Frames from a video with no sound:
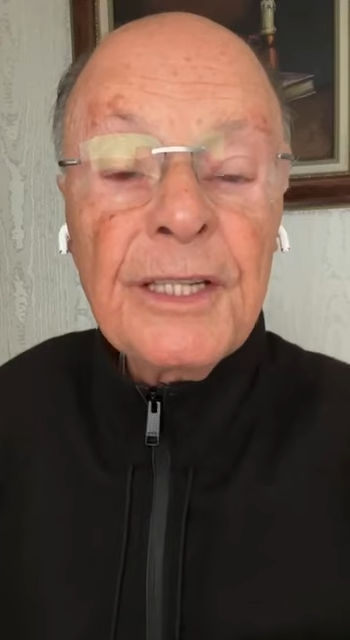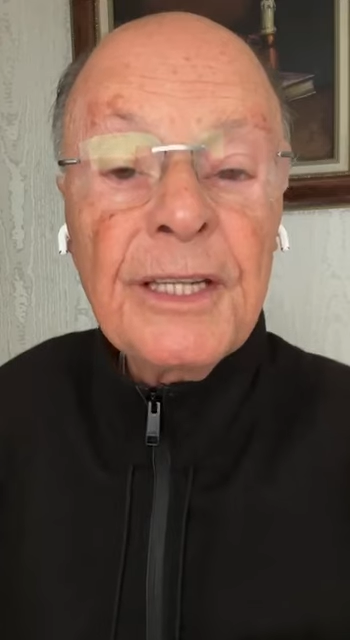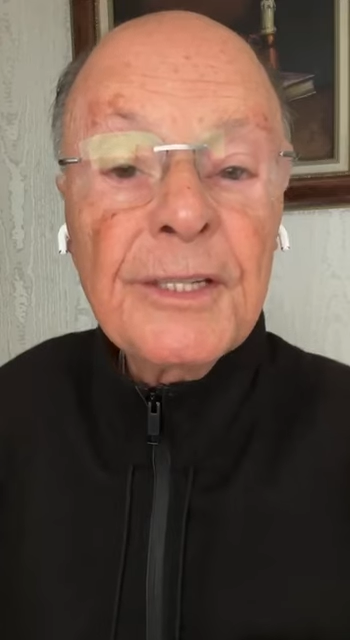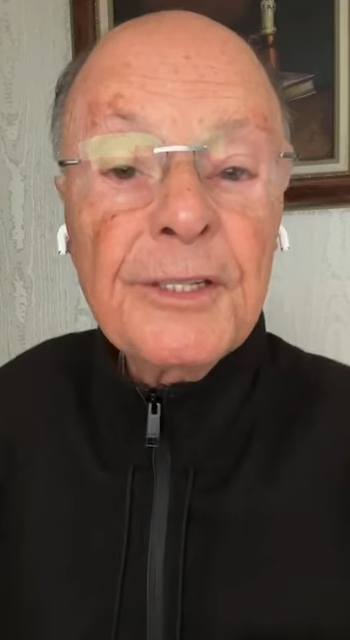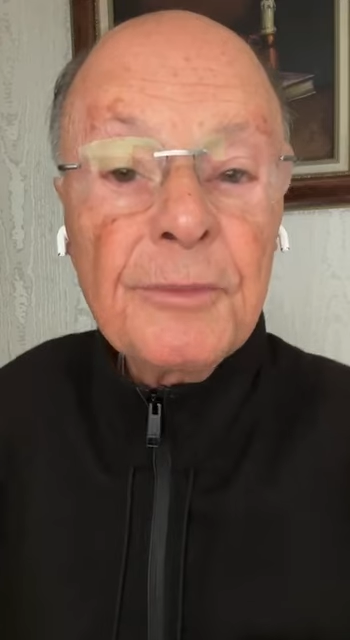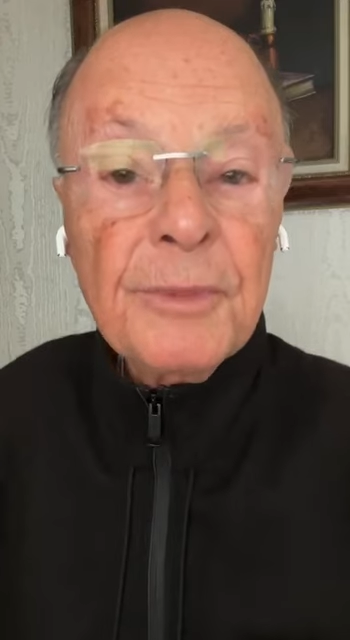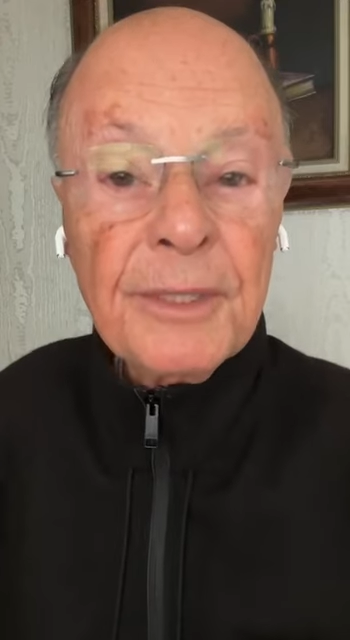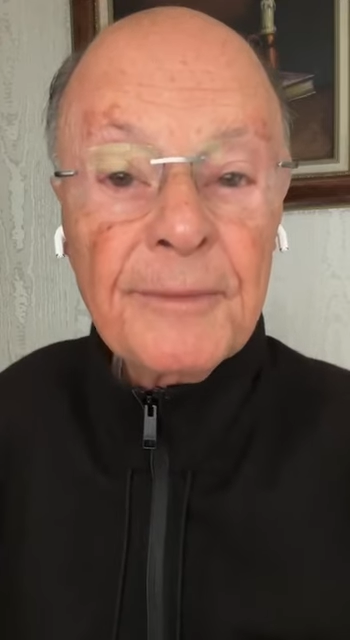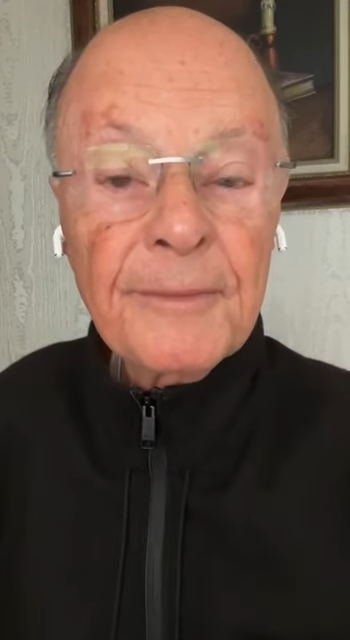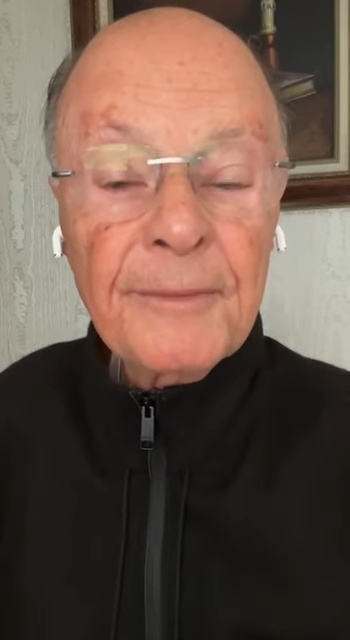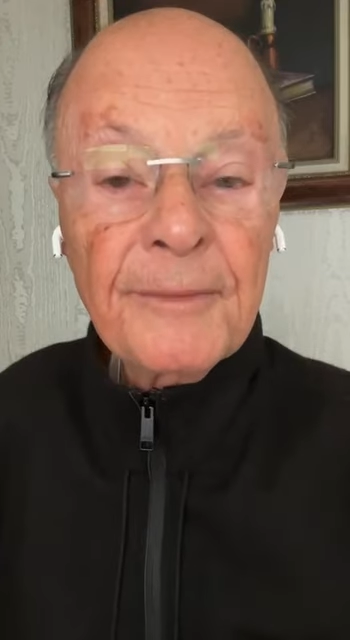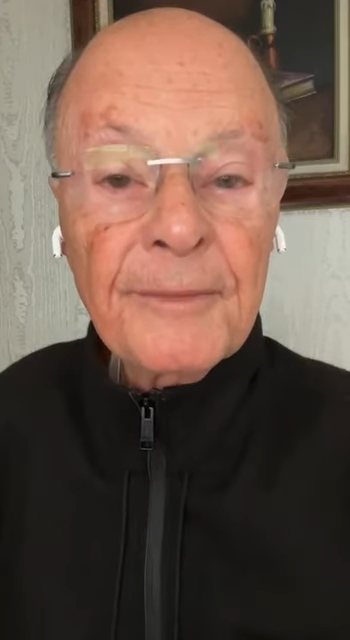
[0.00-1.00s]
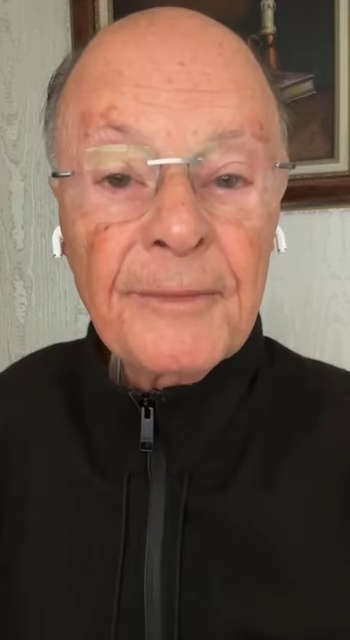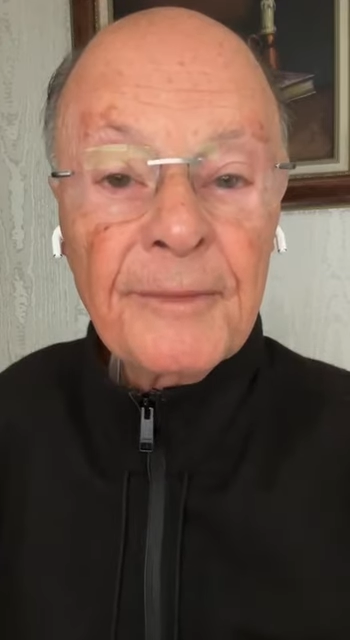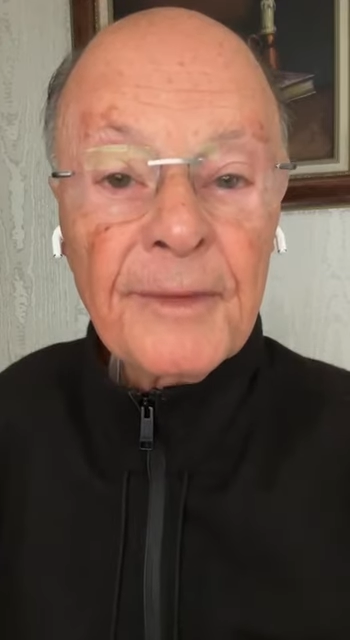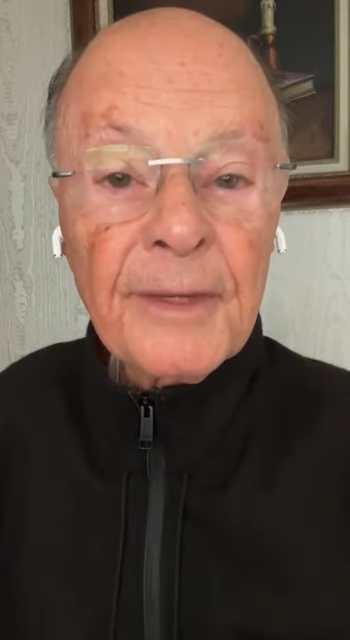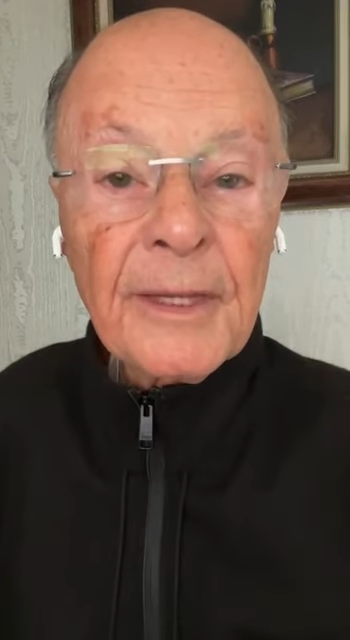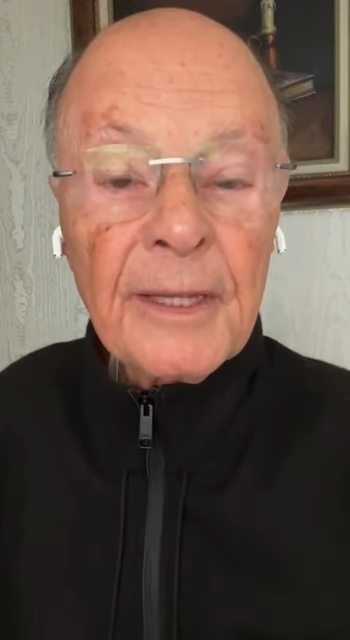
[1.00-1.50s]
God wanted from me.
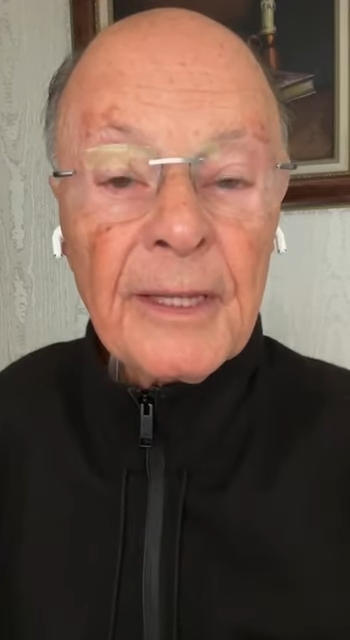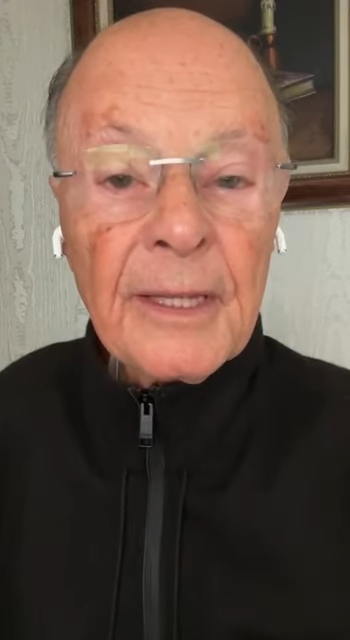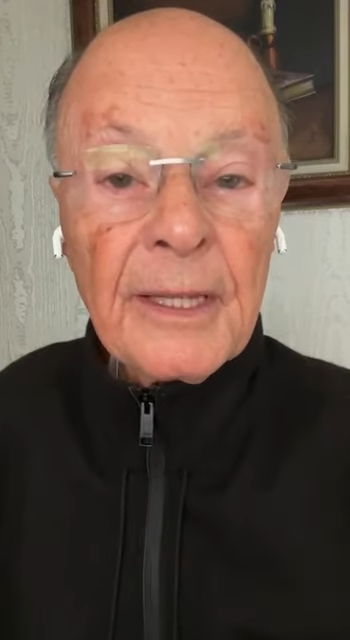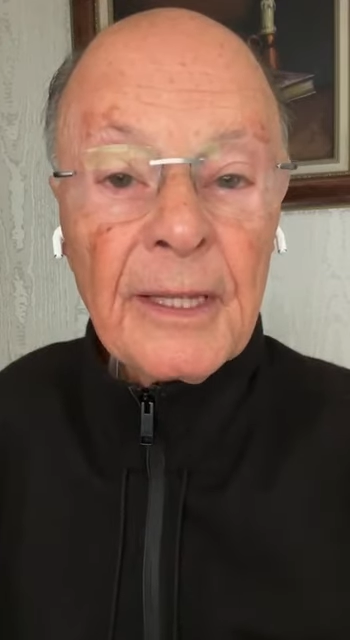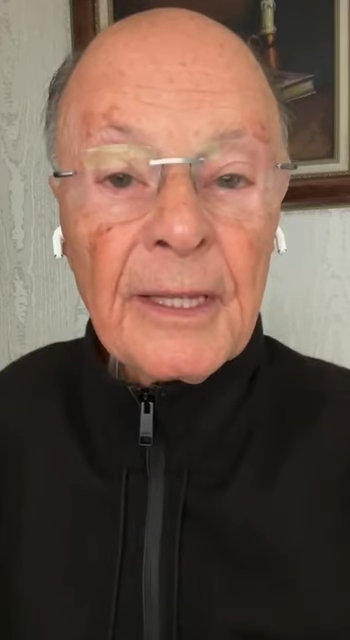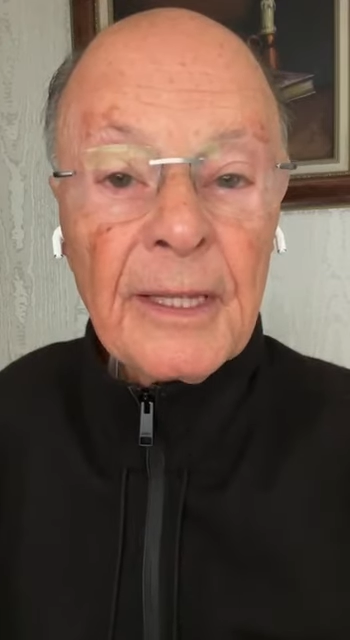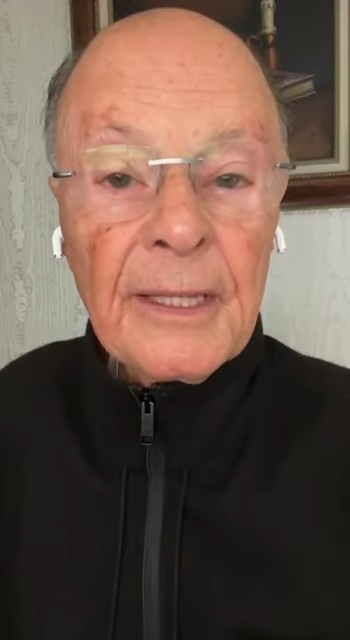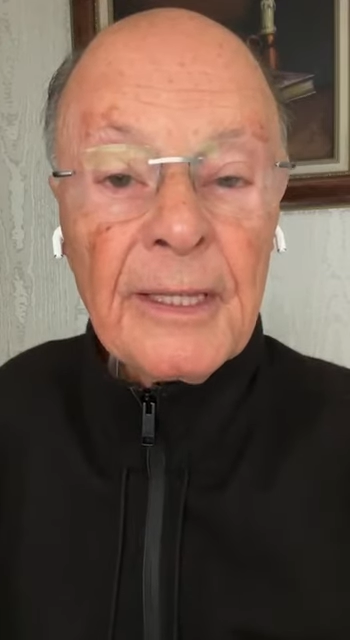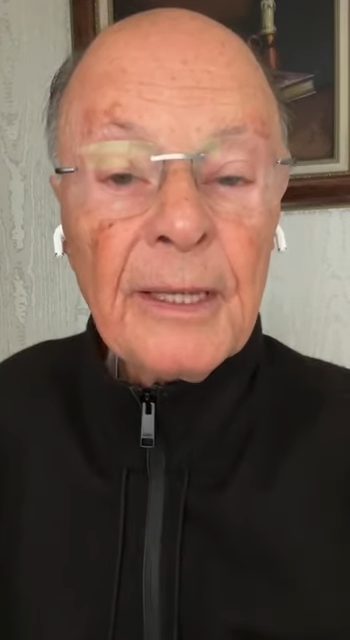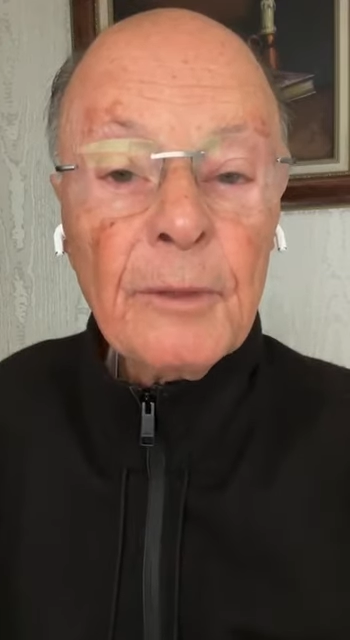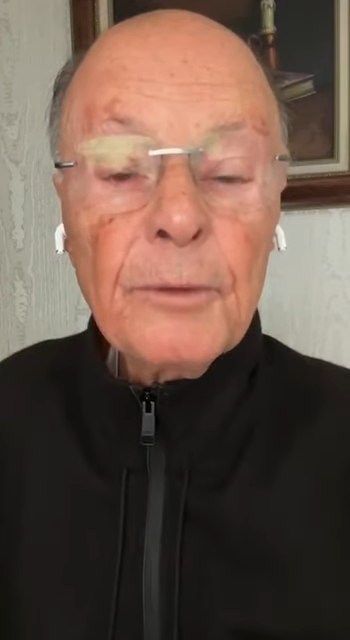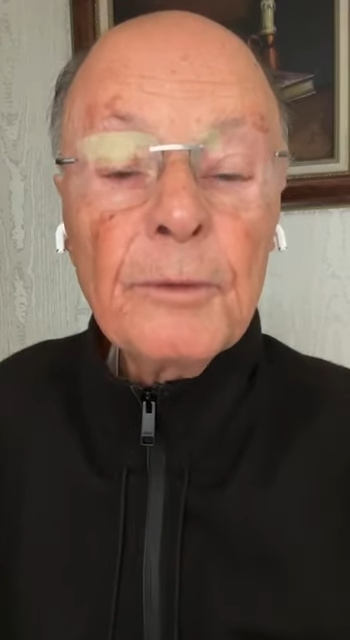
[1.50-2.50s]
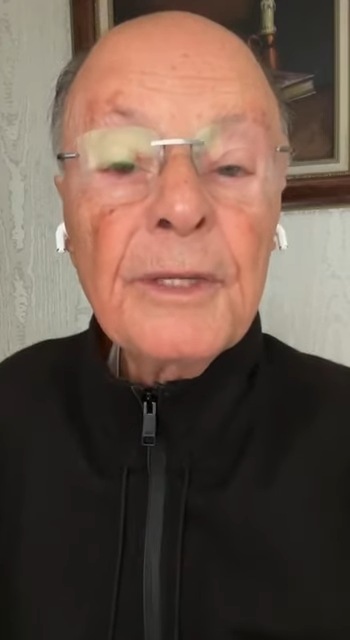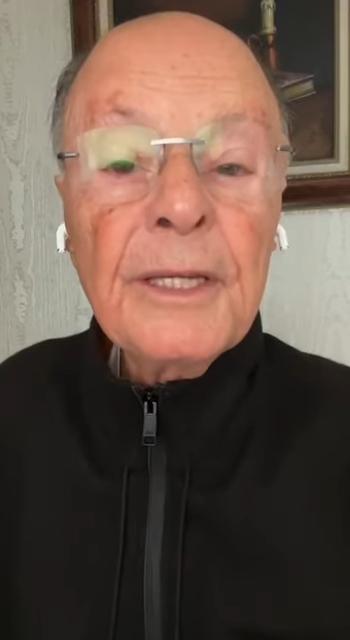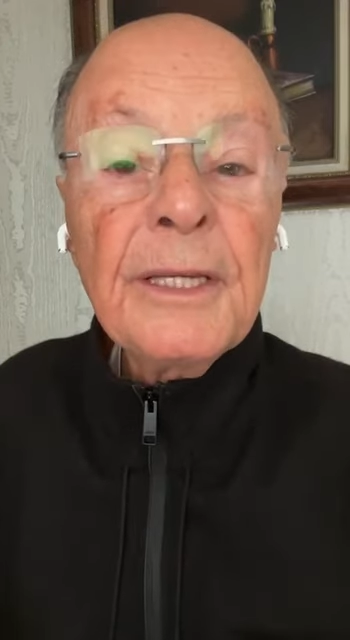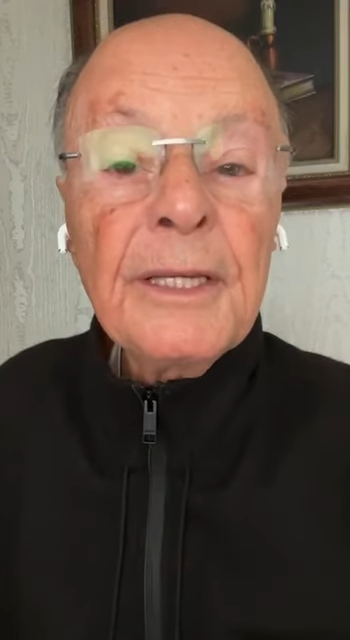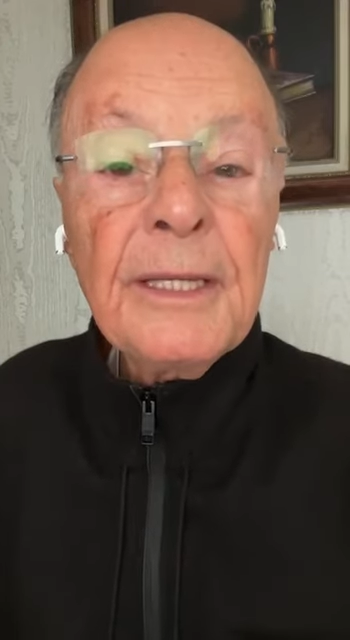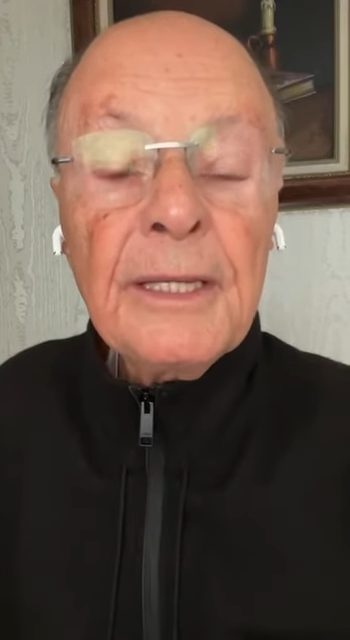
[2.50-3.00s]
And I
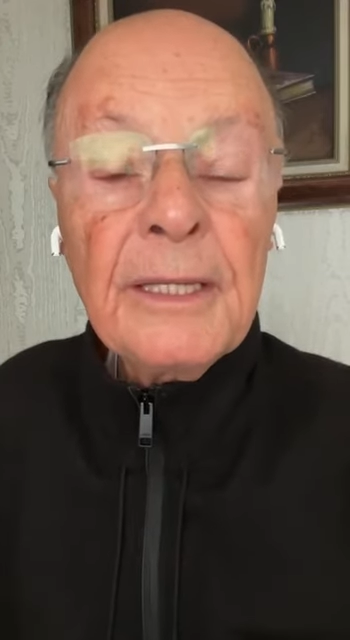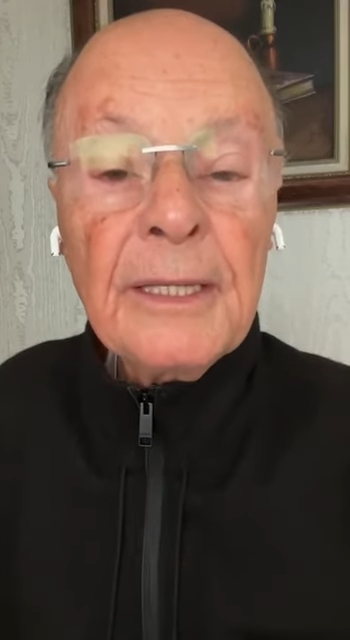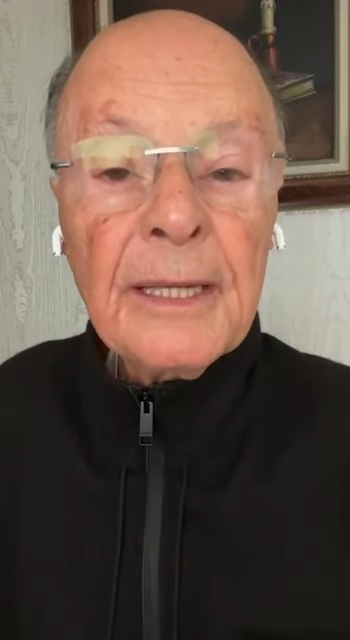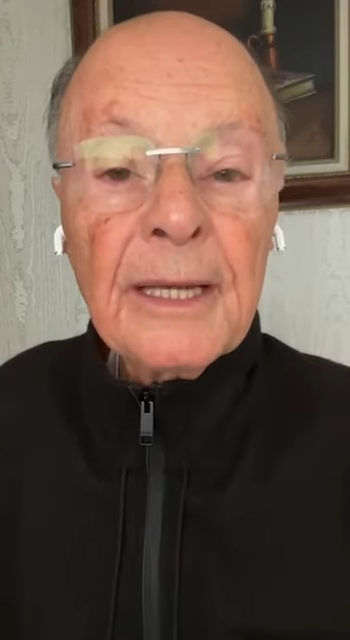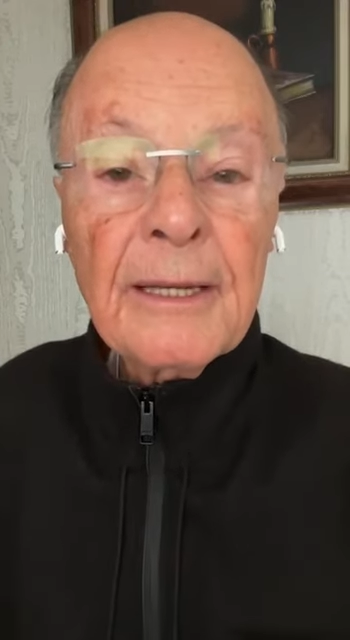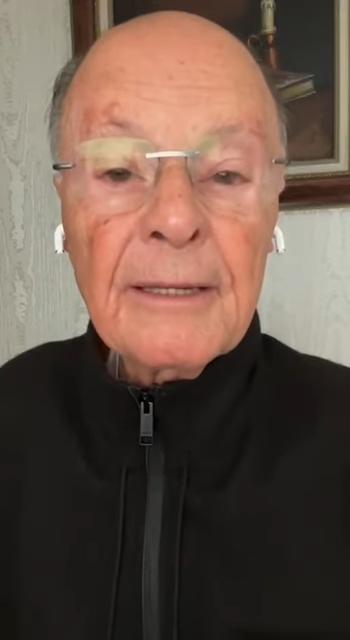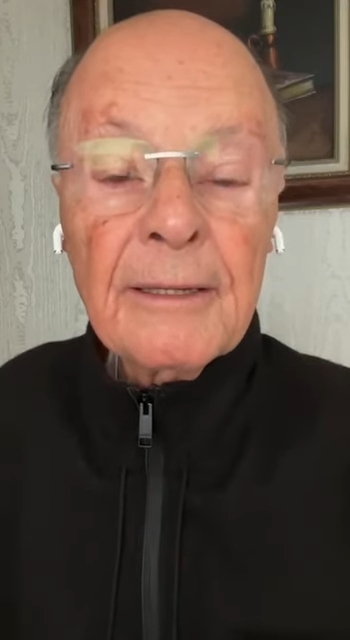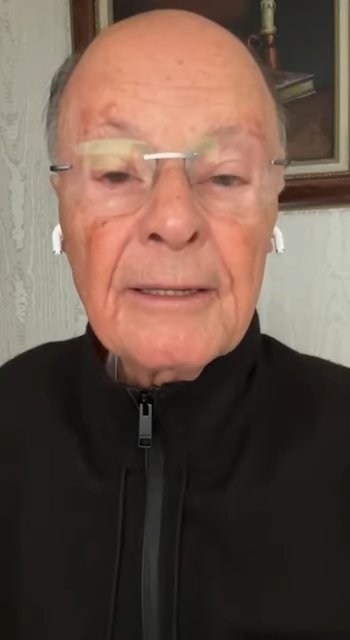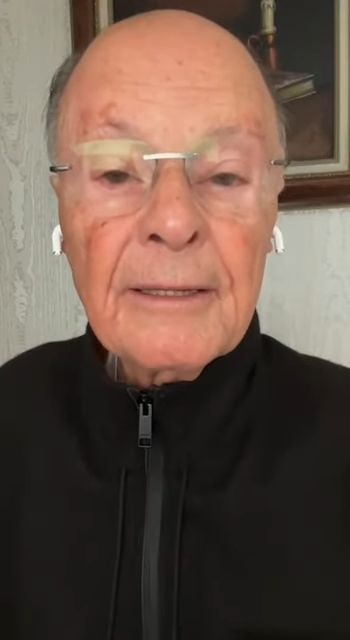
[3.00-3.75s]
didn't want